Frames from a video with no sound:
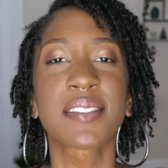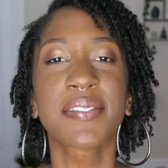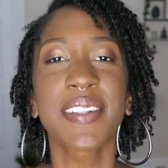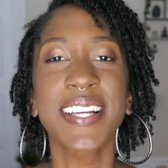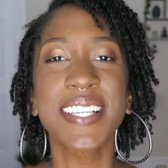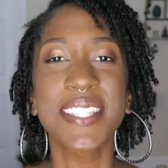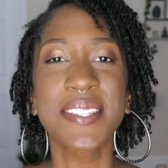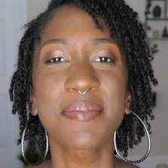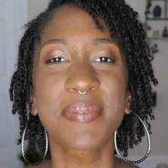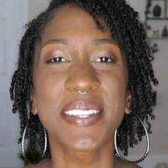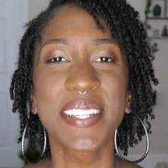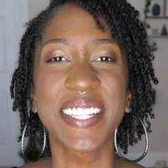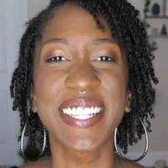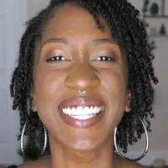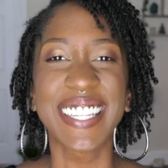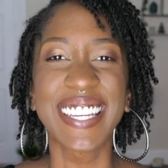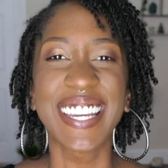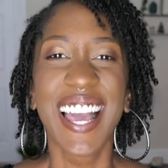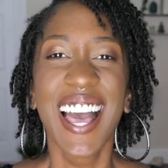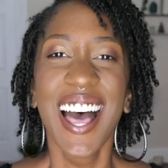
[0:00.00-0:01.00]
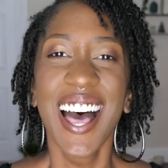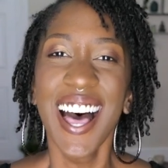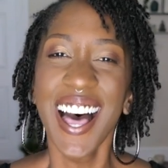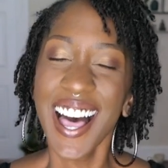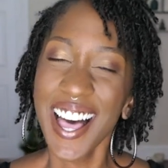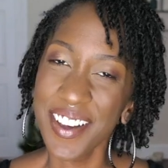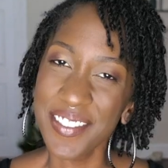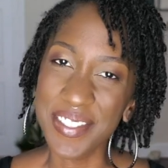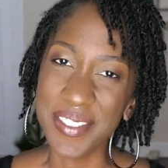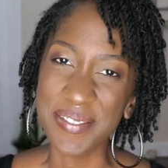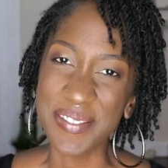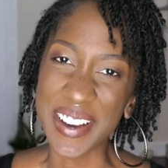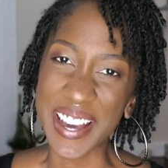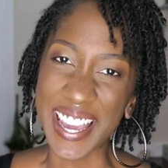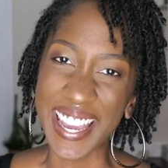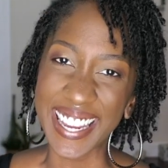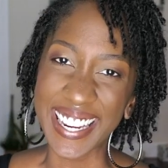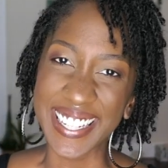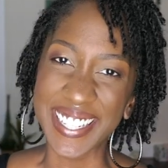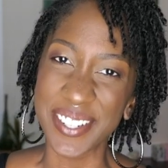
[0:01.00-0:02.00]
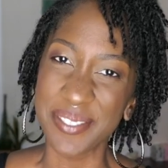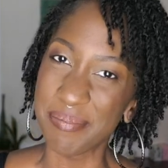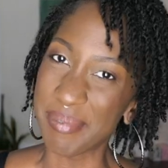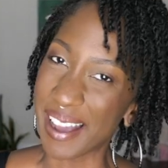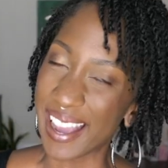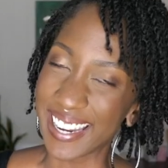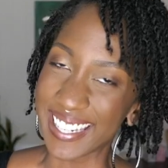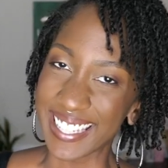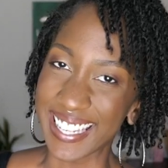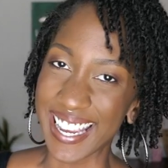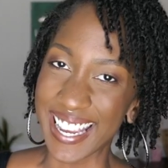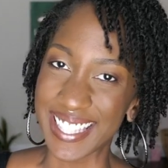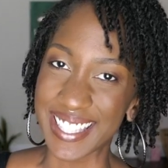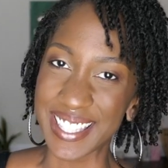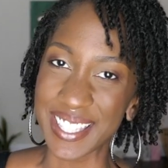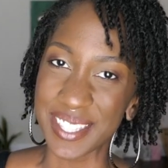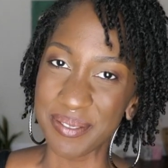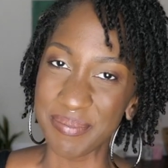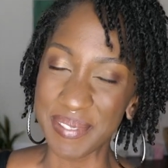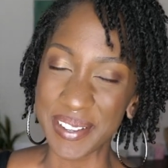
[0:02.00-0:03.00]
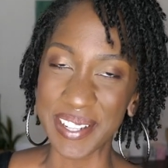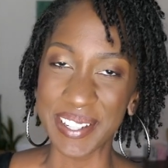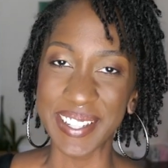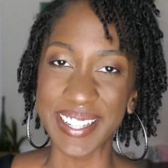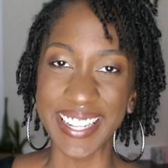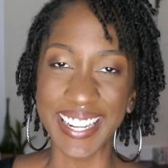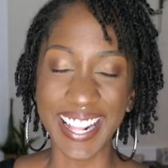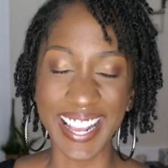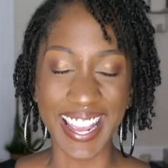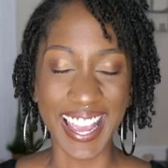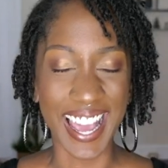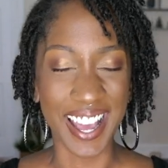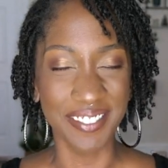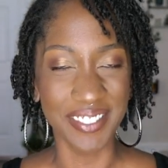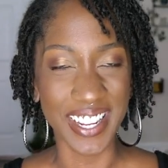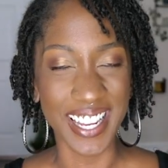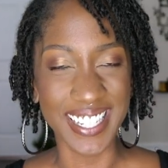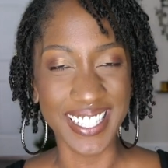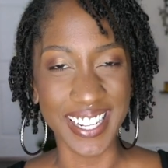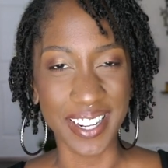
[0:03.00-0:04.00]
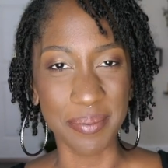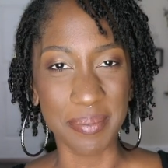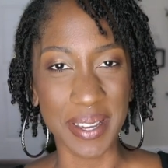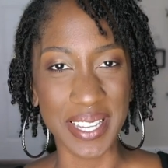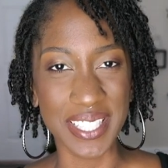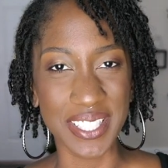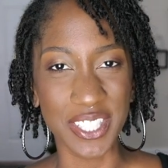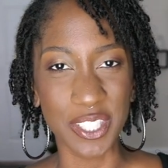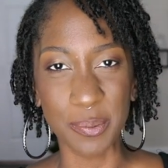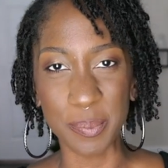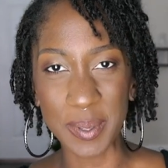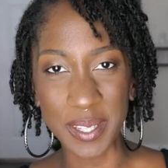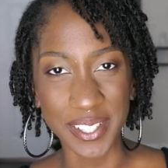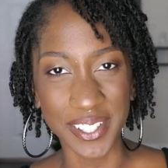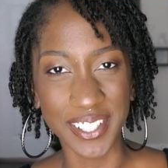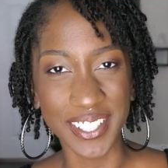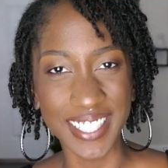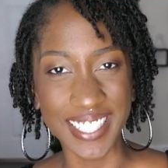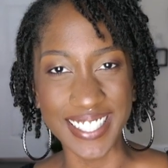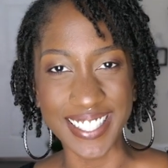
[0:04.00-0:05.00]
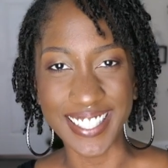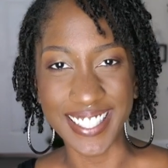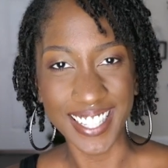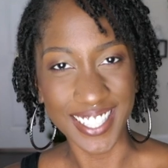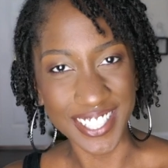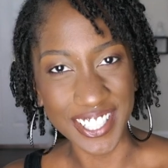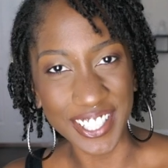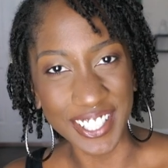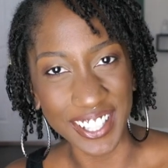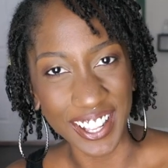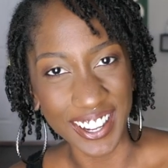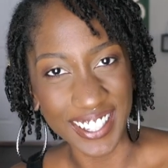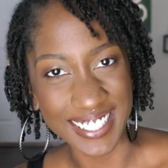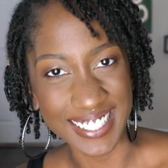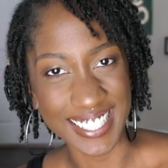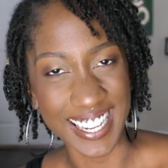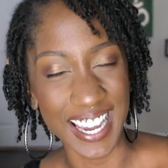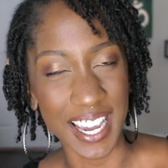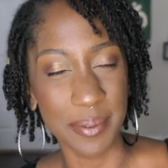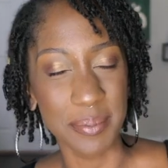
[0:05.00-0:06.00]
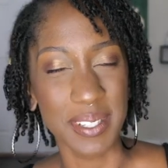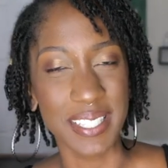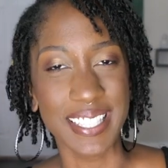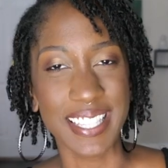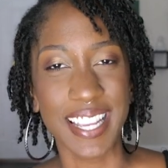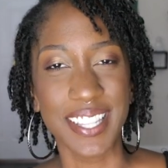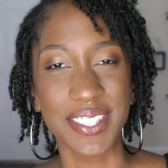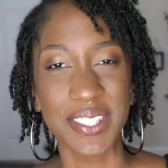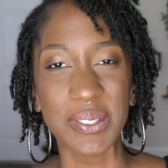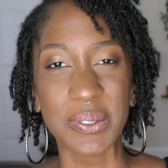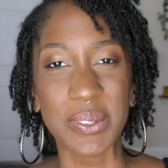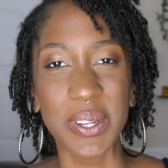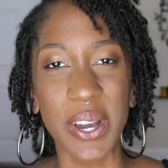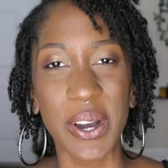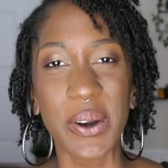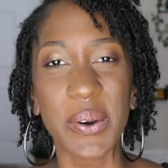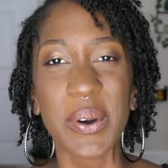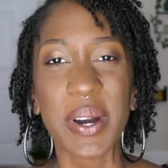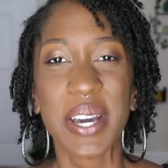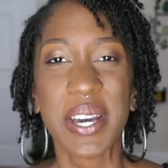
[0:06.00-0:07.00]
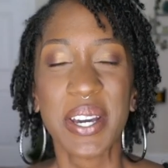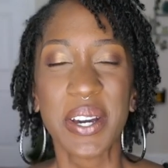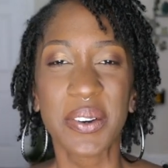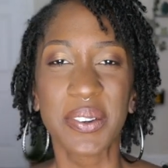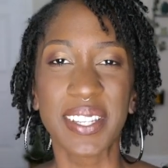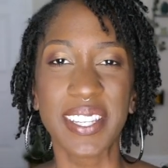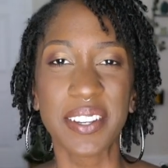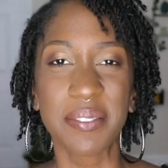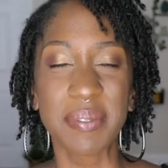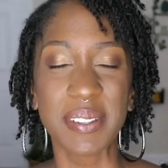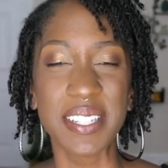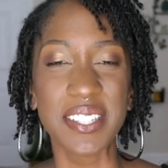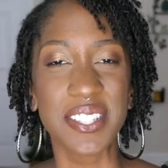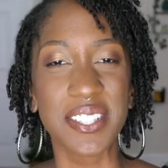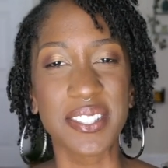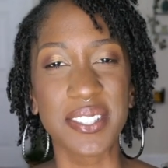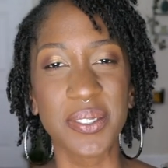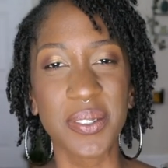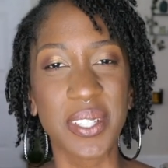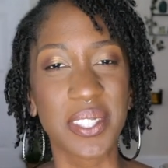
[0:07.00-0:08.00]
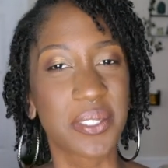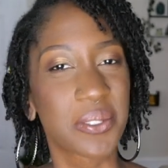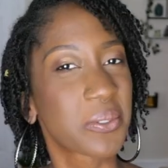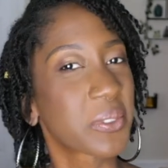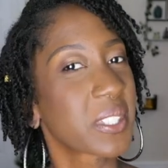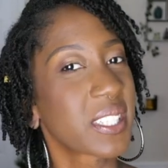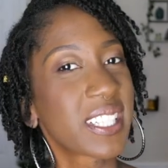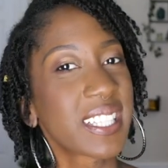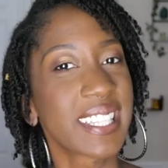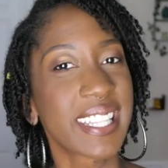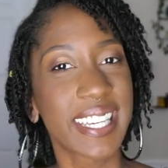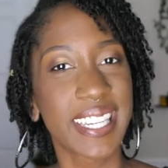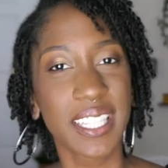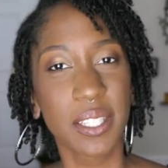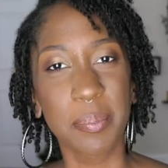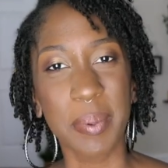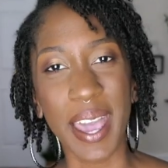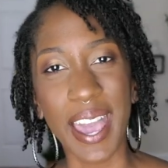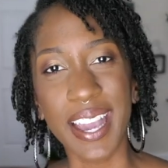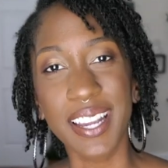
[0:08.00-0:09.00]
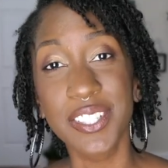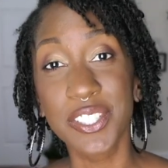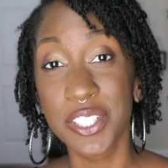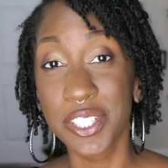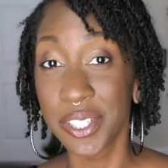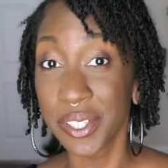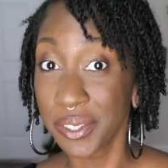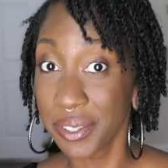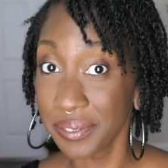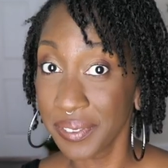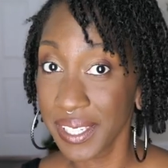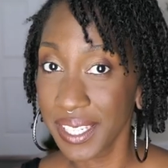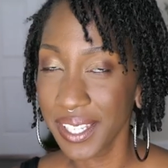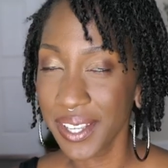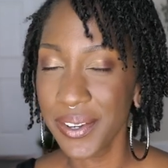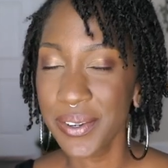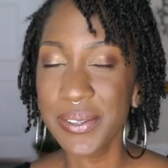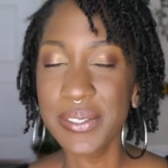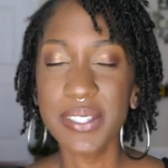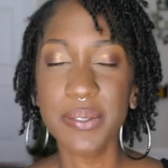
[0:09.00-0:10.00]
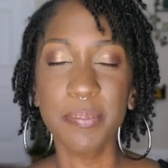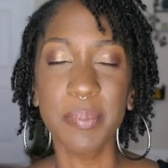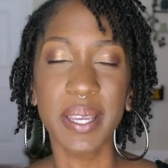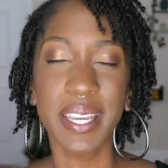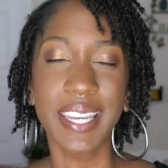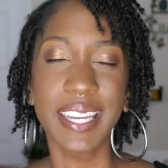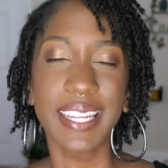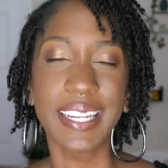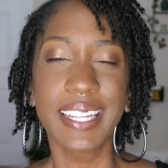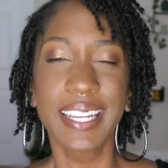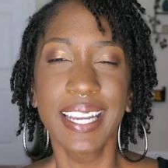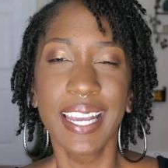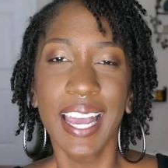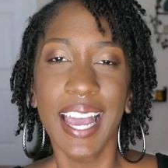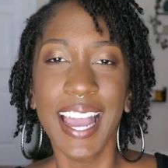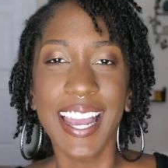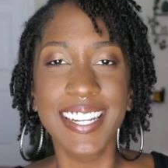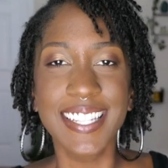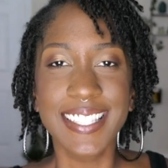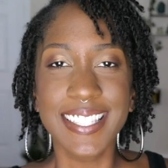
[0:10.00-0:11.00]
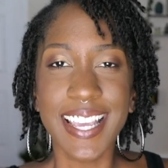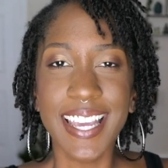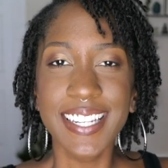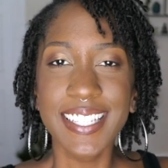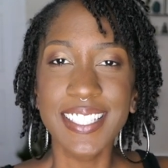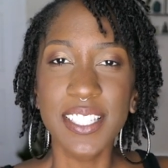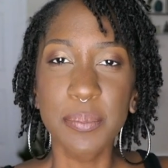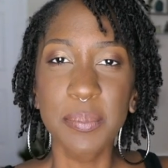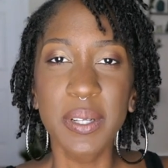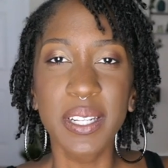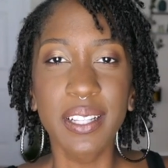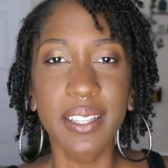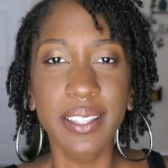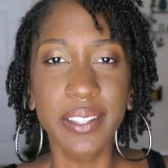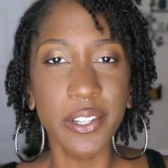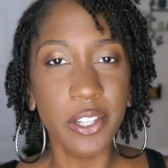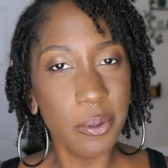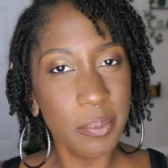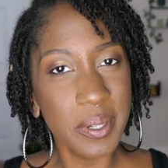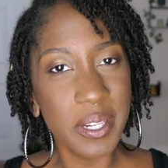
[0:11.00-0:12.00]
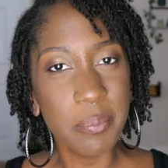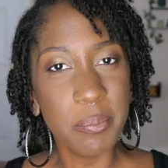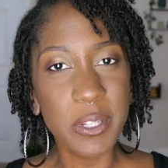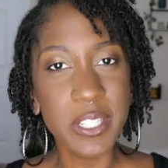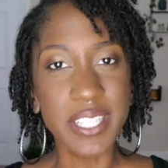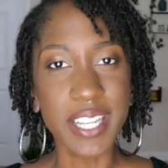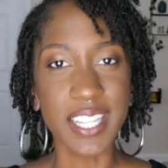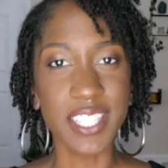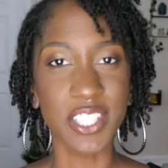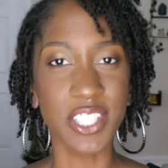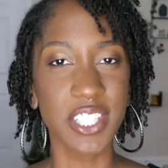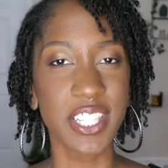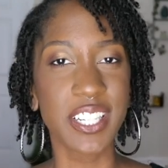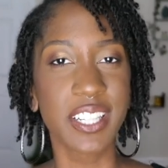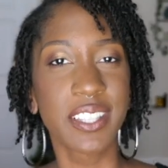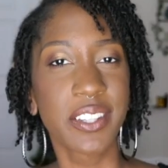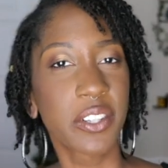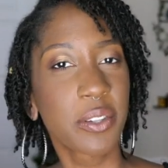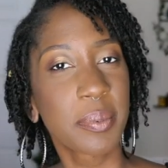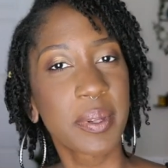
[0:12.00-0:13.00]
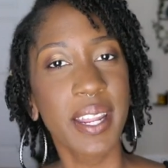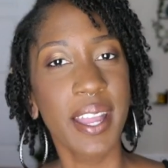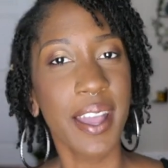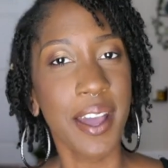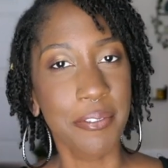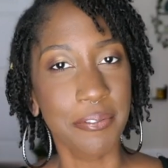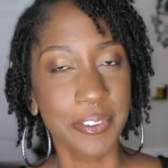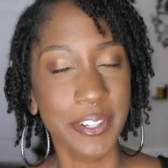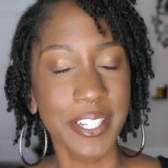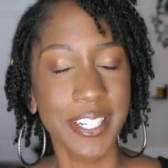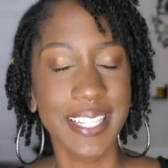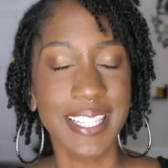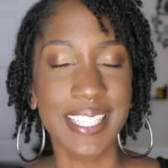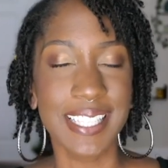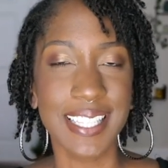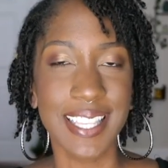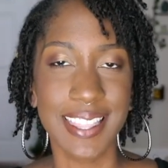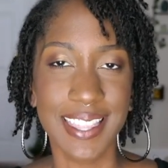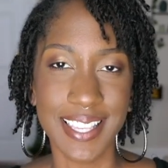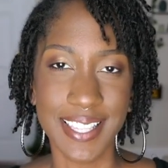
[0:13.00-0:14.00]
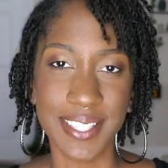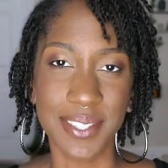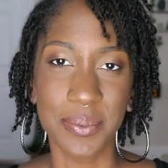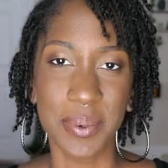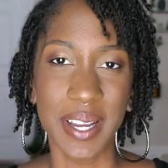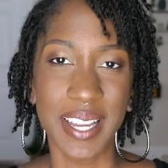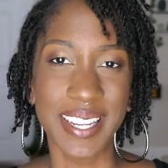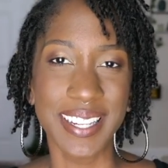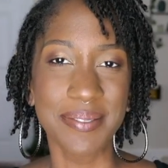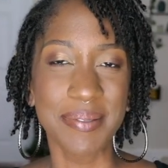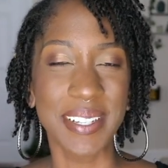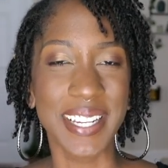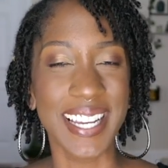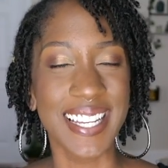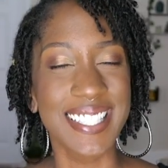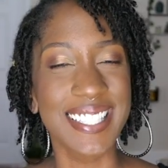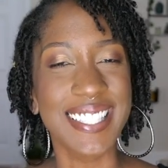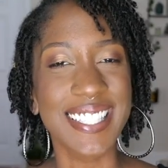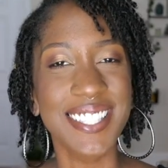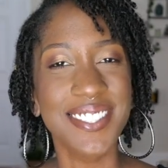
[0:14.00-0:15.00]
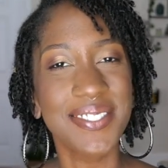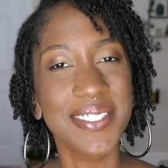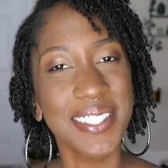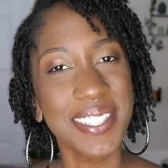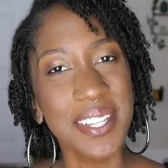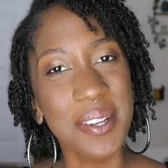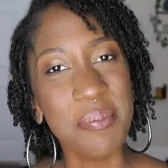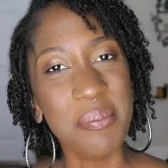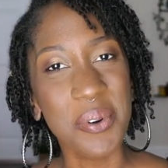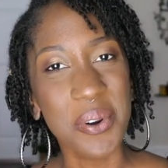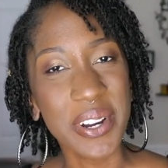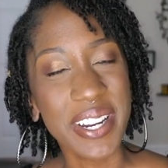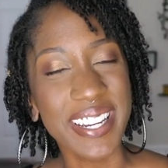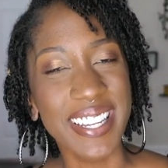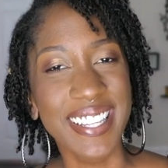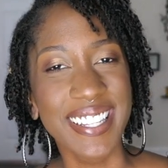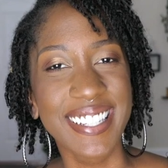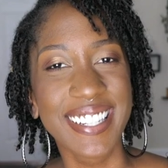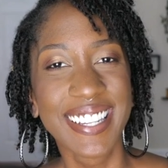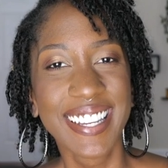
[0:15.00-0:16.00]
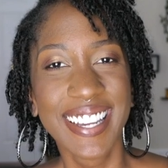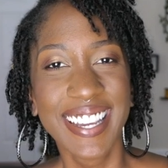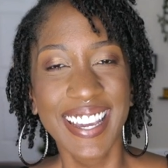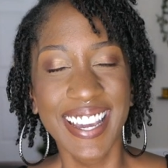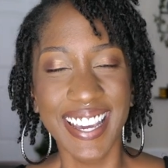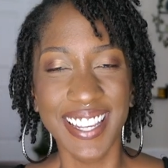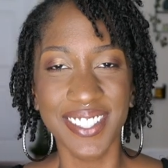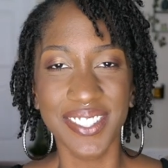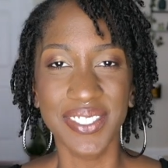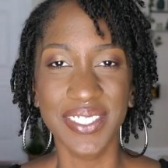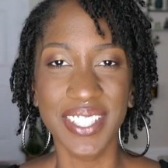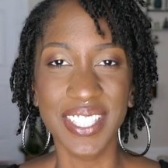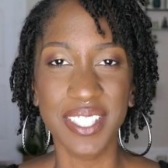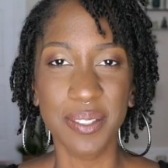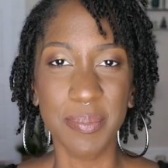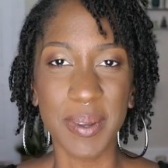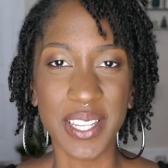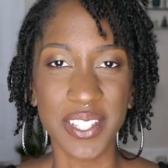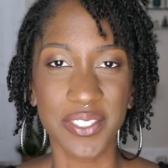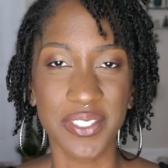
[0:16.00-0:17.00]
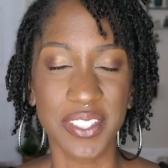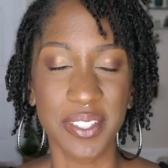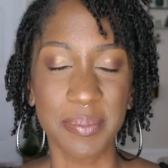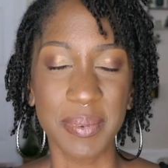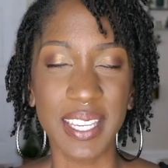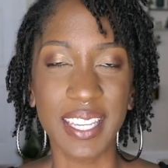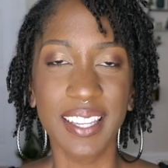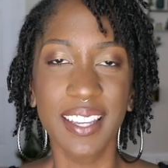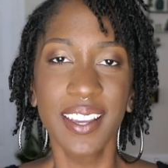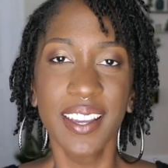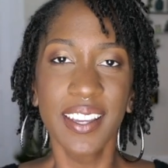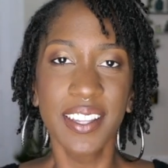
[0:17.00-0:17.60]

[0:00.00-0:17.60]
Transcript: flexibility of the mind, body, and spirit. I have not done my spiel in such a long time because, as you know, we have been just doing the really laid back chill videos, but I decided to put a little bit of production, a little bit of effort into this one because it's really important and it's really special to me.